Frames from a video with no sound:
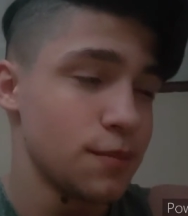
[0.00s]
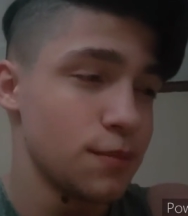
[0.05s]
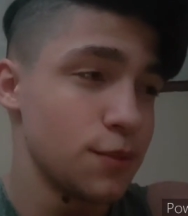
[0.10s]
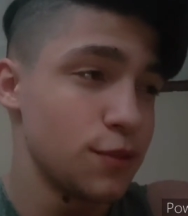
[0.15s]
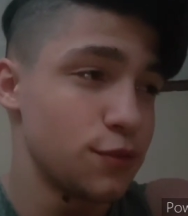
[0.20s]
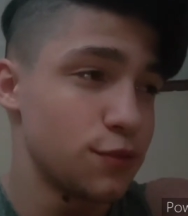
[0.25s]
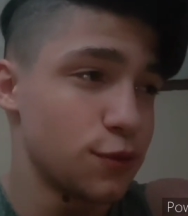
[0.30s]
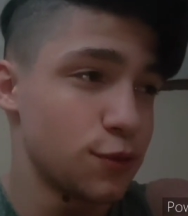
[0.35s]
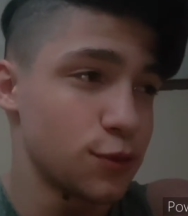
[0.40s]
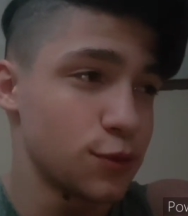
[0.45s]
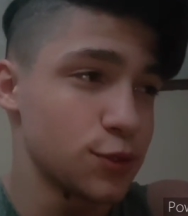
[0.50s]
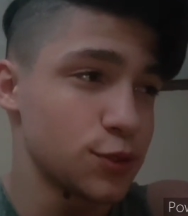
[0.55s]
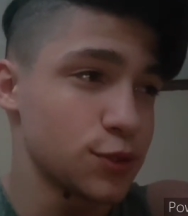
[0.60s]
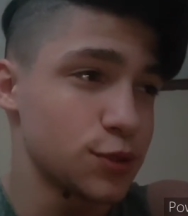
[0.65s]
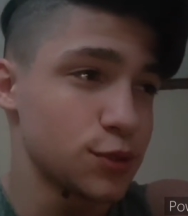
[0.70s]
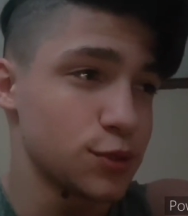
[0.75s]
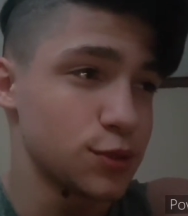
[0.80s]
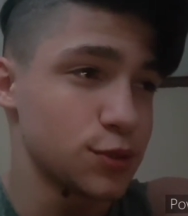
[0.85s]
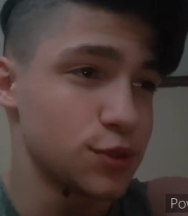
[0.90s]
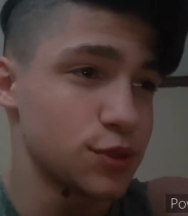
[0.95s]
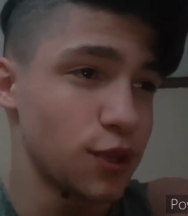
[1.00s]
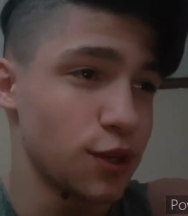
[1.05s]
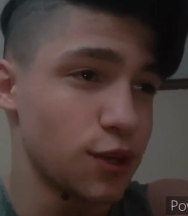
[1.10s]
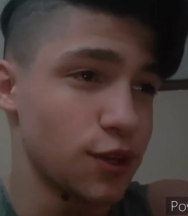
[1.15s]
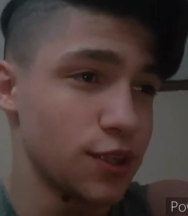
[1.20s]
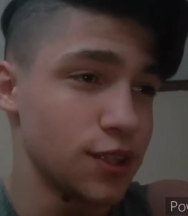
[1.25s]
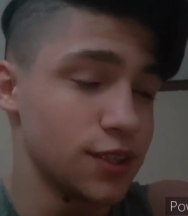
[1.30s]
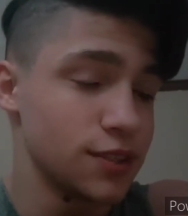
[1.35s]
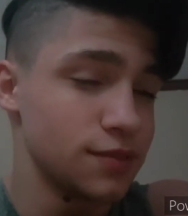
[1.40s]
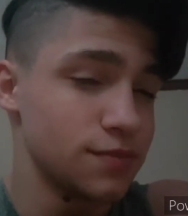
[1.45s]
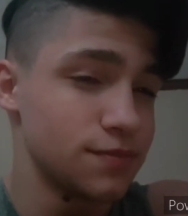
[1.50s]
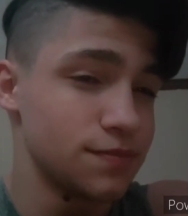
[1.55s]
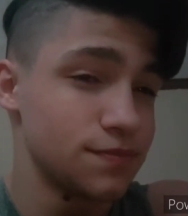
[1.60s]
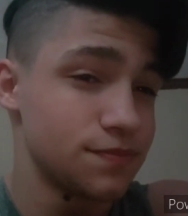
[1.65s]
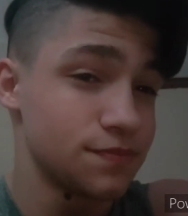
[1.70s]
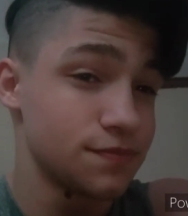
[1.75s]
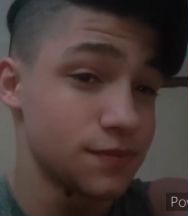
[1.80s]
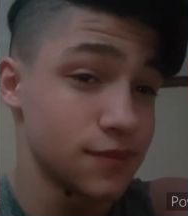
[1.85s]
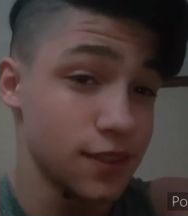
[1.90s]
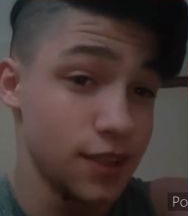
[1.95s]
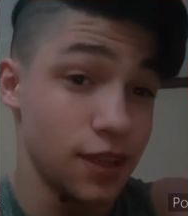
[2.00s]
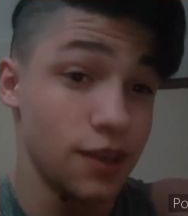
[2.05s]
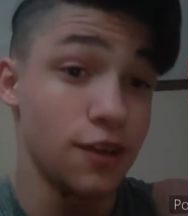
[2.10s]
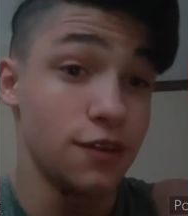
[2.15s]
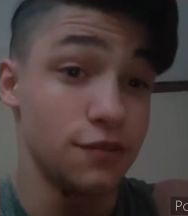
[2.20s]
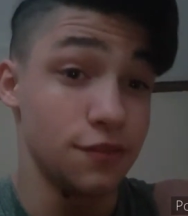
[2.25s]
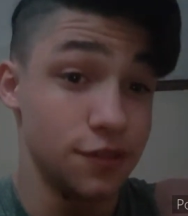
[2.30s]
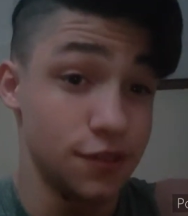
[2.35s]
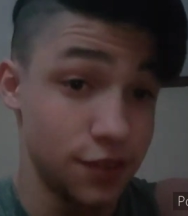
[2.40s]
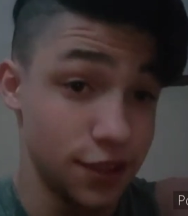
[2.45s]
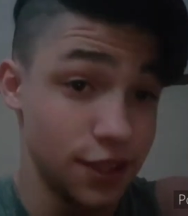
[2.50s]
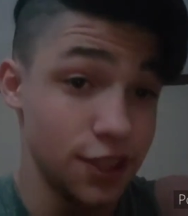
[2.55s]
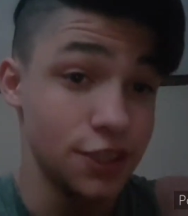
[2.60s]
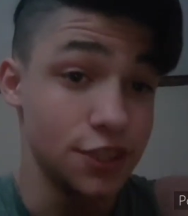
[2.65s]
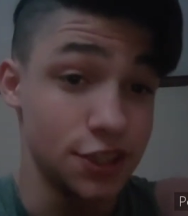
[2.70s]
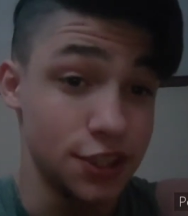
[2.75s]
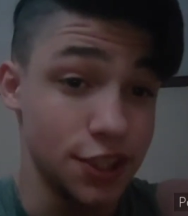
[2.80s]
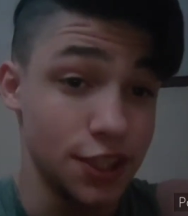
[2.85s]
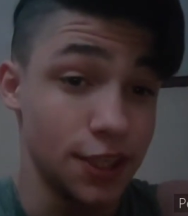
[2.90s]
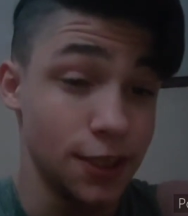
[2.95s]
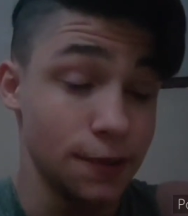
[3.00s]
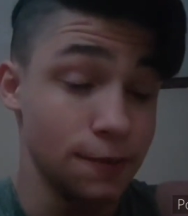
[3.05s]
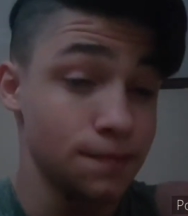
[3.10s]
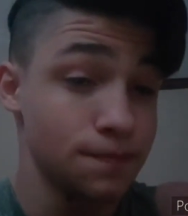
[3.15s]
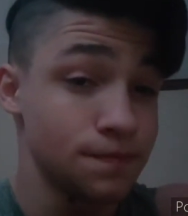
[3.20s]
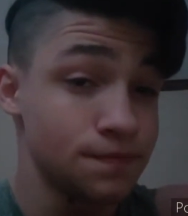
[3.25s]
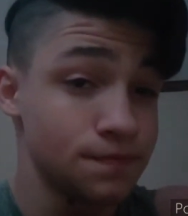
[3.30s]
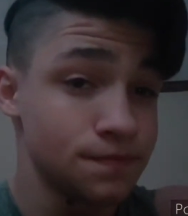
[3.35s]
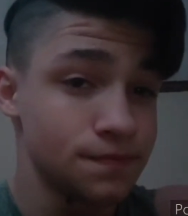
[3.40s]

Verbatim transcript: before school started of this year